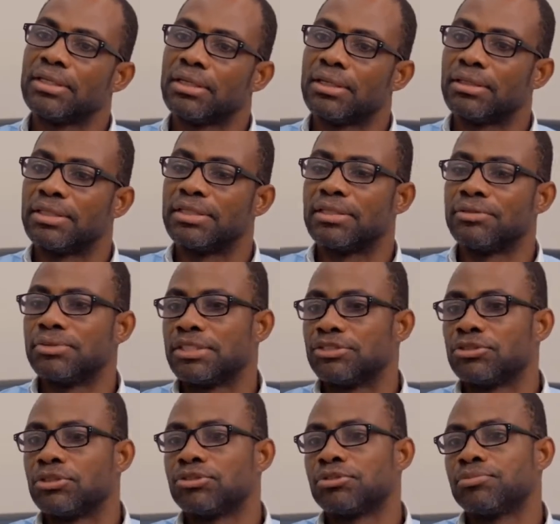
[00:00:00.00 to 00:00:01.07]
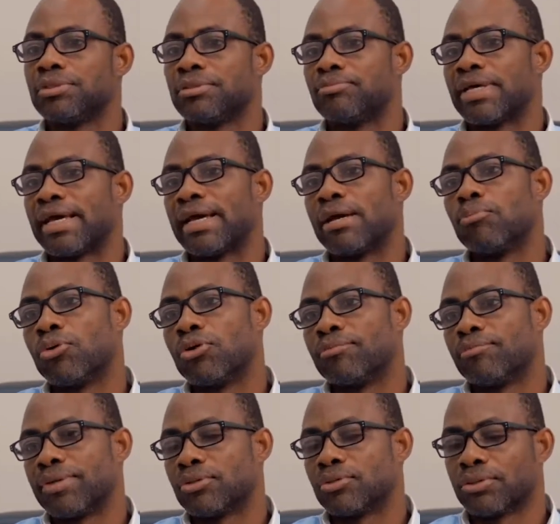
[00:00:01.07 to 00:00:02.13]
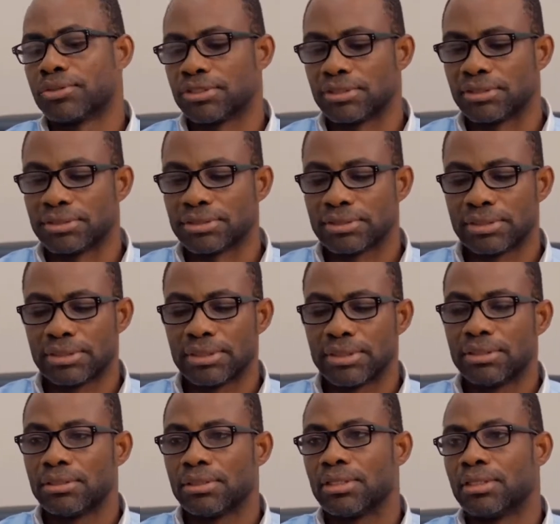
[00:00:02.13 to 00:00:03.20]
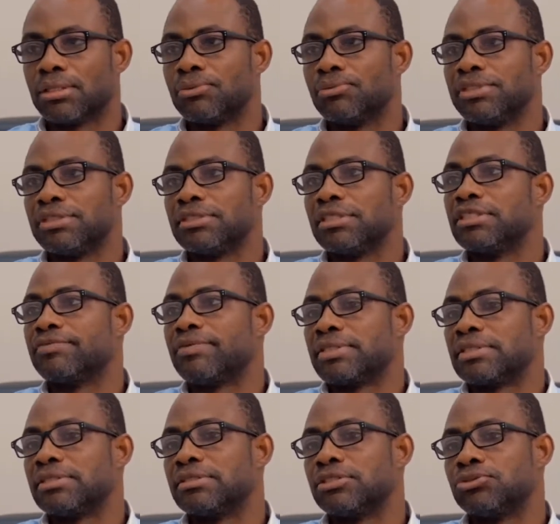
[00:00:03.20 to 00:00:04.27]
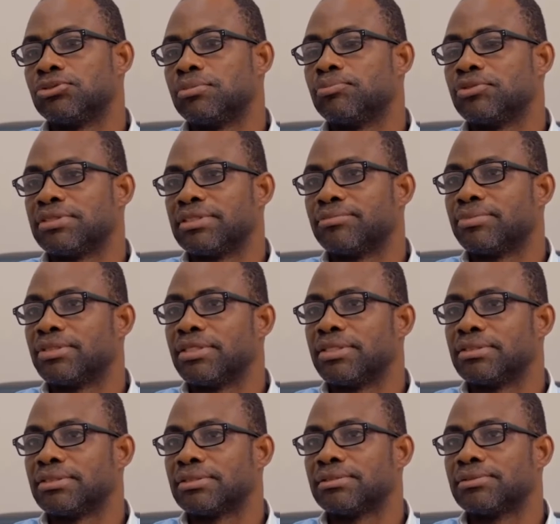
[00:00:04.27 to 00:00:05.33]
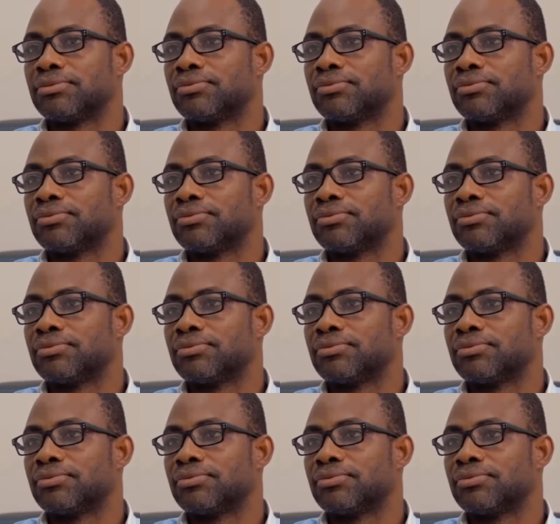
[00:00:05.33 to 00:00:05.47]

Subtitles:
And then there should also be airborne precautions, which each facility should put in place.